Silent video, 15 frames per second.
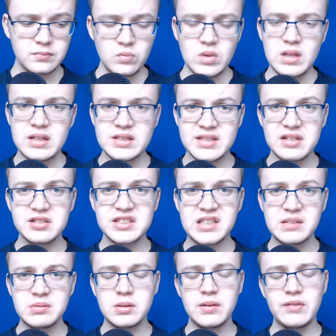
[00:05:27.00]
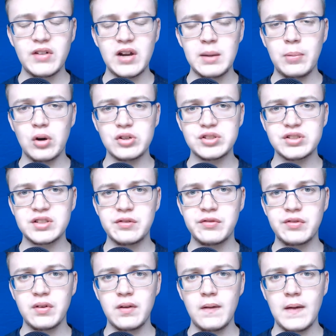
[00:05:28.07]
certainly seems to be very positive
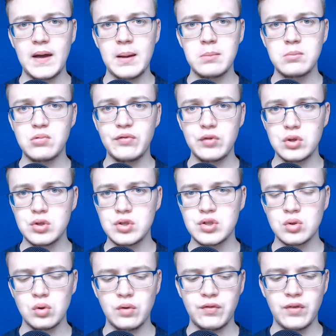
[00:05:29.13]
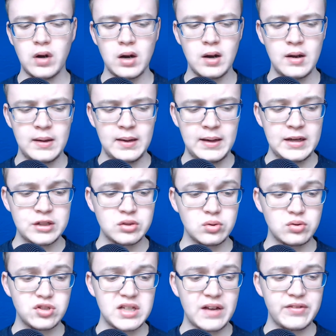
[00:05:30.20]
reviews so far. So we'll
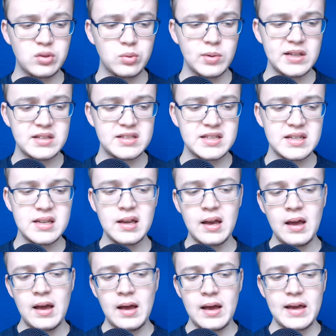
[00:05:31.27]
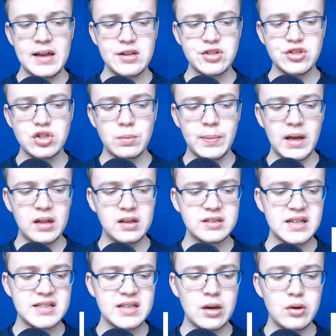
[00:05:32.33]
just have to wait and see. Stuart Belly
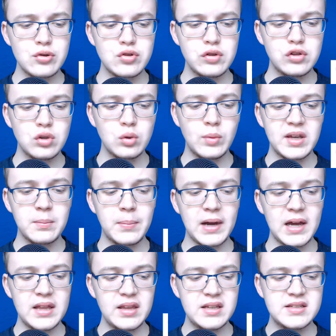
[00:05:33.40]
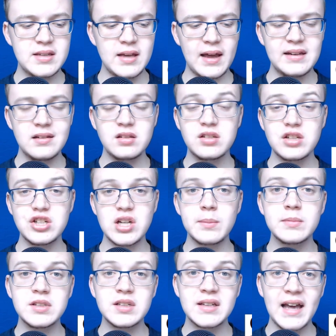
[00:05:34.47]
says, how soon till we can buy these? I need to ship
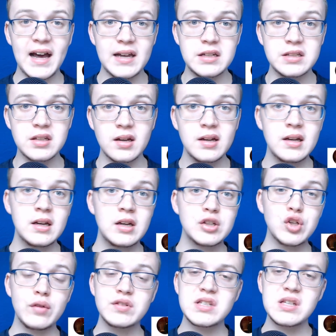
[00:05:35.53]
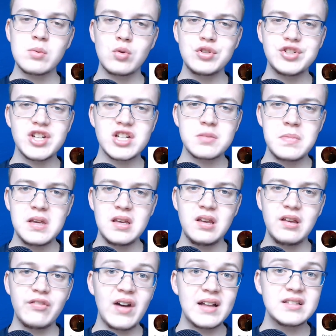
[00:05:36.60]
to Canada. So obviously it won't just be
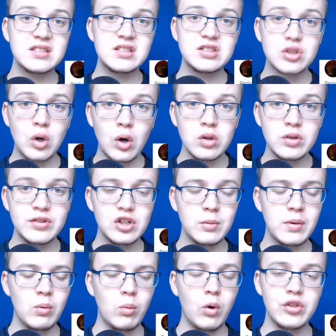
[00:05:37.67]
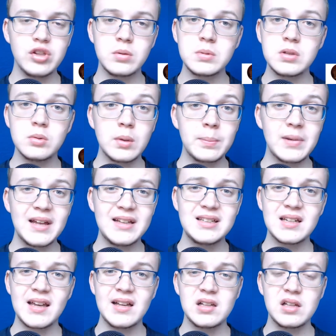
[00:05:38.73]
fans in Scotland, there'll be plenty
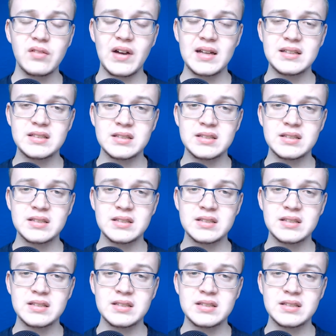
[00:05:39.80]
of Killie fans